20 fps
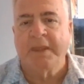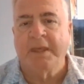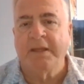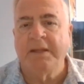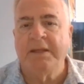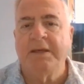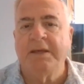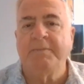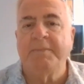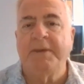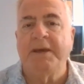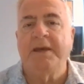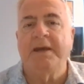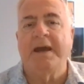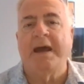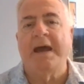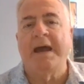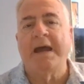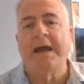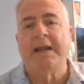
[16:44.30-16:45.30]
And here,
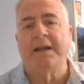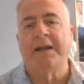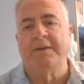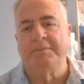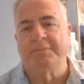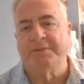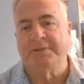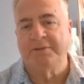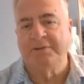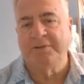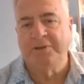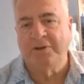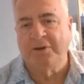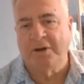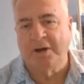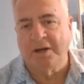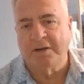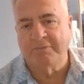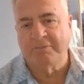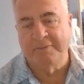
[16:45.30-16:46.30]
Mayor Adams in New
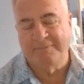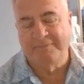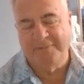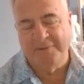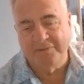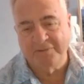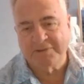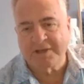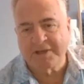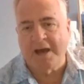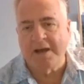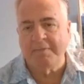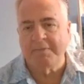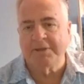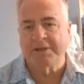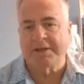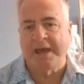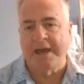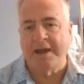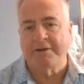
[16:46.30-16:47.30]
York refutes
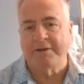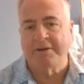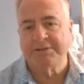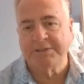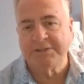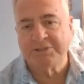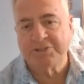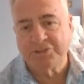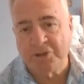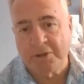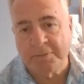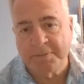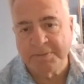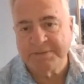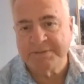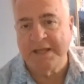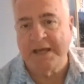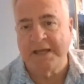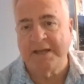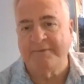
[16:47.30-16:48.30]
Kamala Harris says Trump
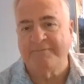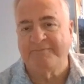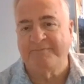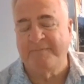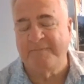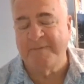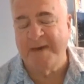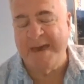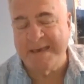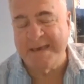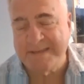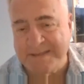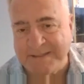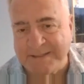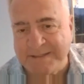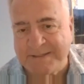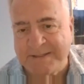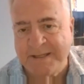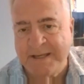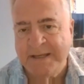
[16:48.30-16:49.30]
is not a
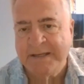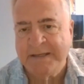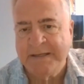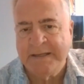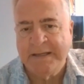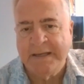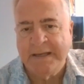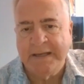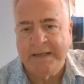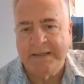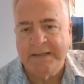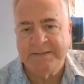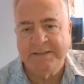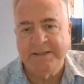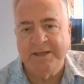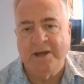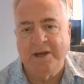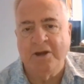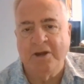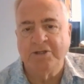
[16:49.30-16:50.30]
fascist as
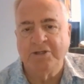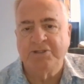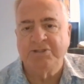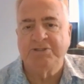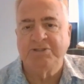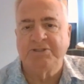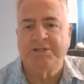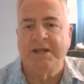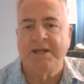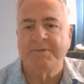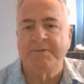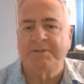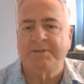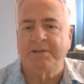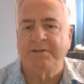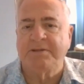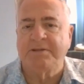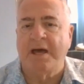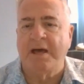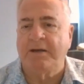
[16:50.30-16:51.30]
he urges Devs
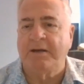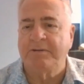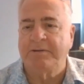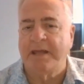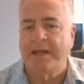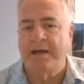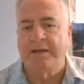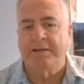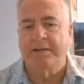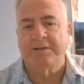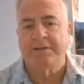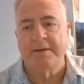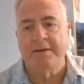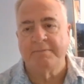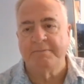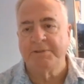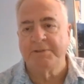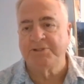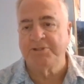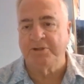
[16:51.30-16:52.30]
to dial down the
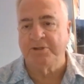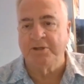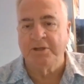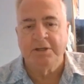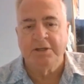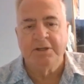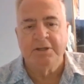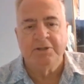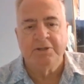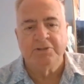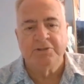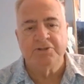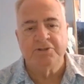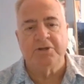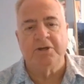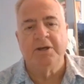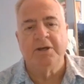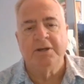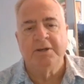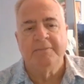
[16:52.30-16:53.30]
temperature.
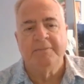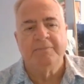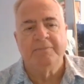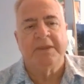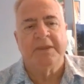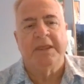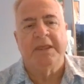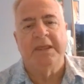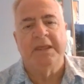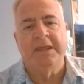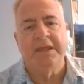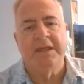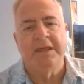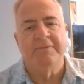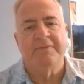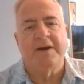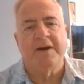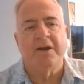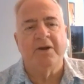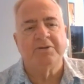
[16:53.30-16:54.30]
Sure,
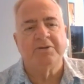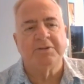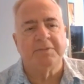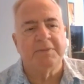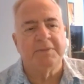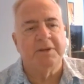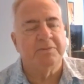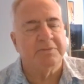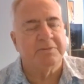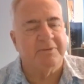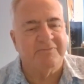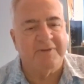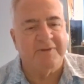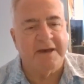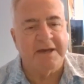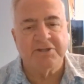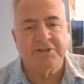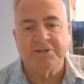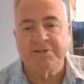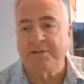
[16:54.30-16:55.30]
if I heard somebody was a
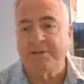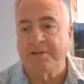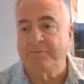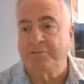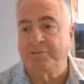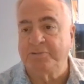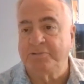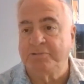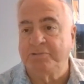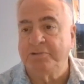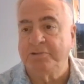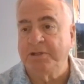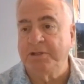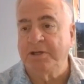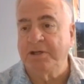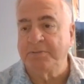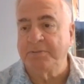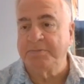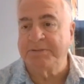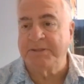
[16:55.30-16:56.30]
fascist and was really
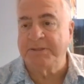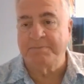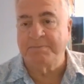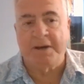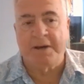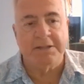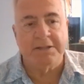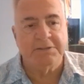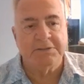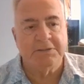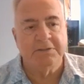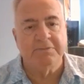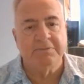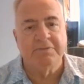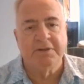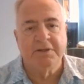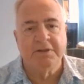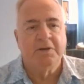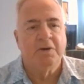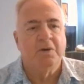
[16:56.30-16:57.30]
100% positive,
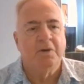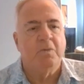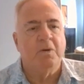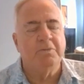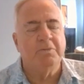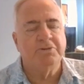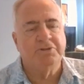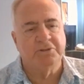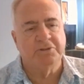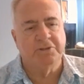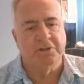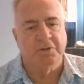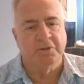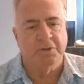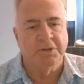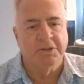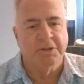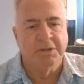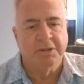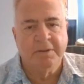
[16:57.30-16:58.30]
what would you
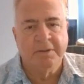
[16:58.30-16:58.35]
do?